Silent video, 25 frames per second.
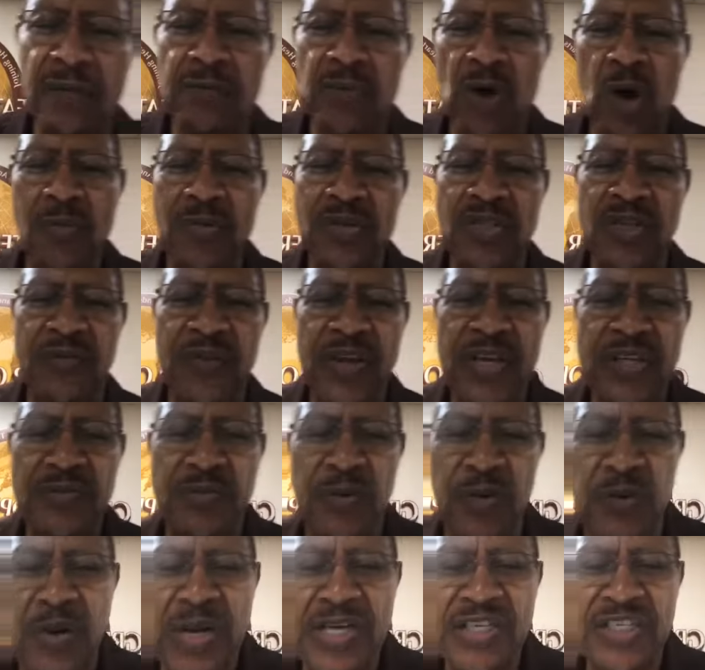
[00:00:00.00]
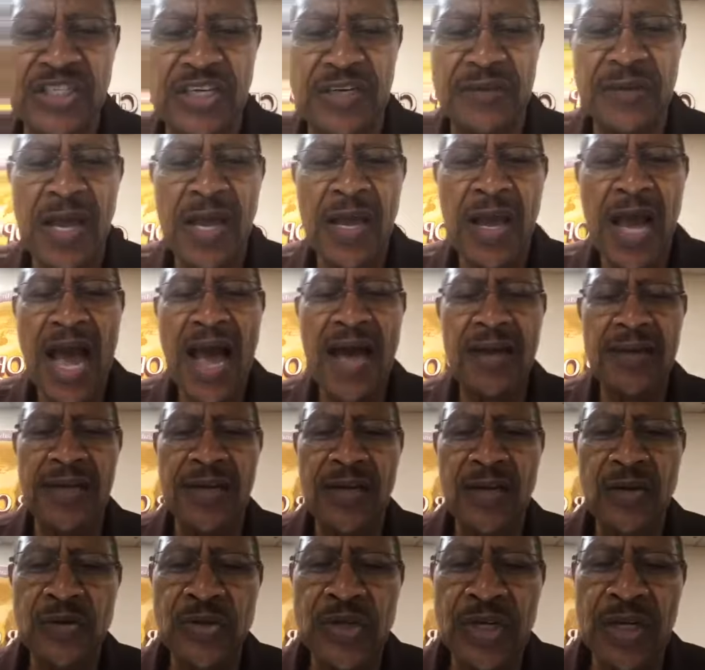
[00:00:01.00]
to Moments of Inspiration.
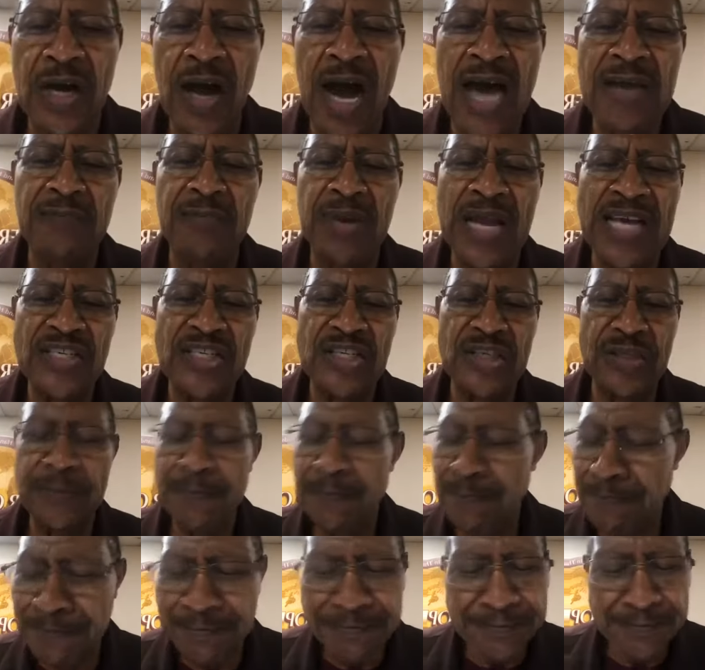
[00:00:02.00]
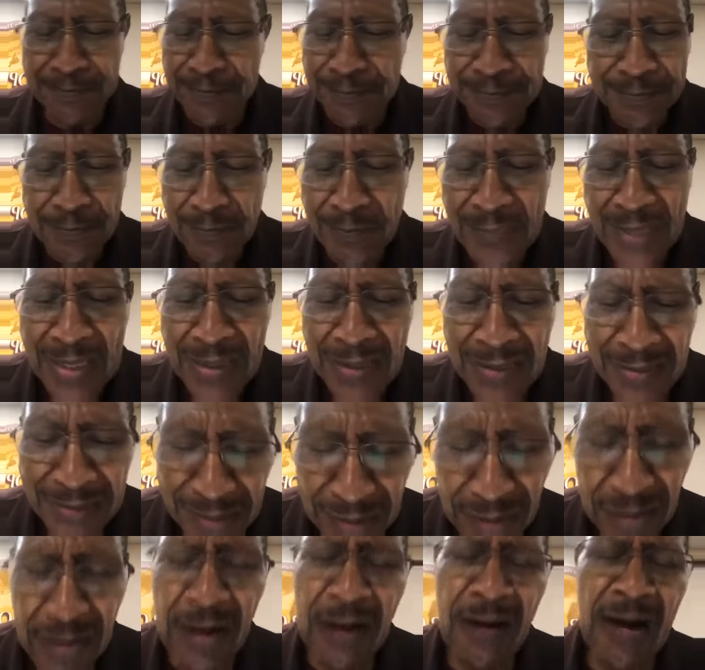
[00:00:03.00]
Hallelujah. God bless you.
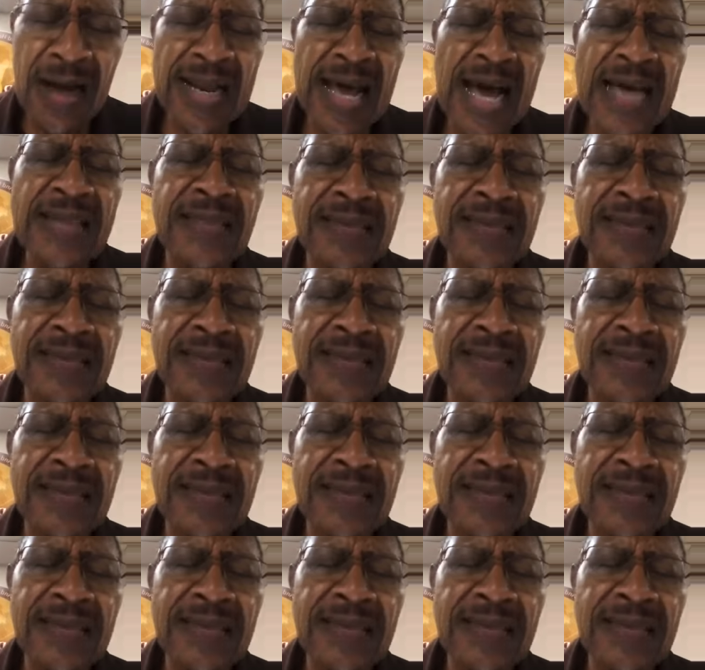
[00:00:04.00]
Dear God, I